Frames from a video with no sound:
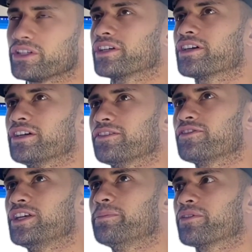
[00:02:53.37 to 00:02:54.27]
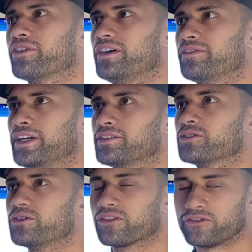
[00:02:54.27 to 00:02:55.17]
to kind of keep around that
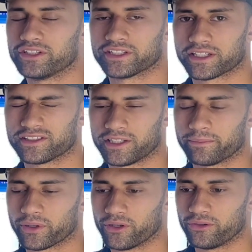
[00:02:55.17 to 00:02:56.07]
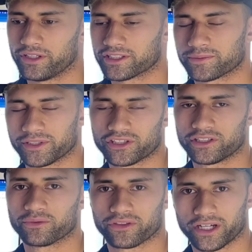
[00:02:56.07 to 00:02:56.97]
2 to 3 second tempo, especially
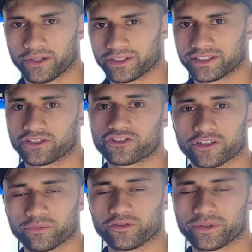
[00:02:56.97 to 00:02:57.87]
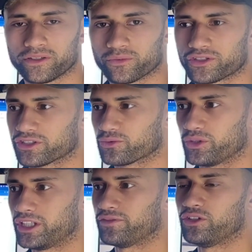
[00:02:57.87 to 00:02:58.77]
with our eccentric movement, which is
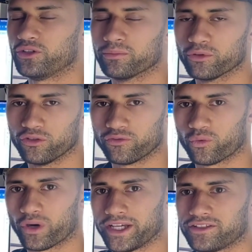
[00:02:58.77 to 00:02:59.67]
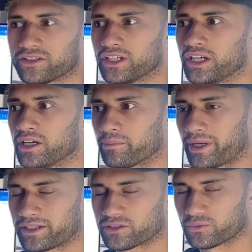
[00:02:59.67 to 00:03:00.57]
whenever you move weight
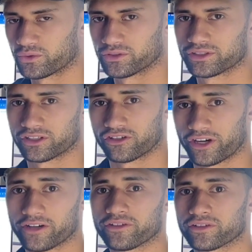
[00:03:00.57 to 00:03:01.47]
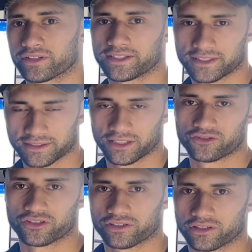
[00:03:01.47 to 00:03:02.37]
back towards the ground, that's eccentric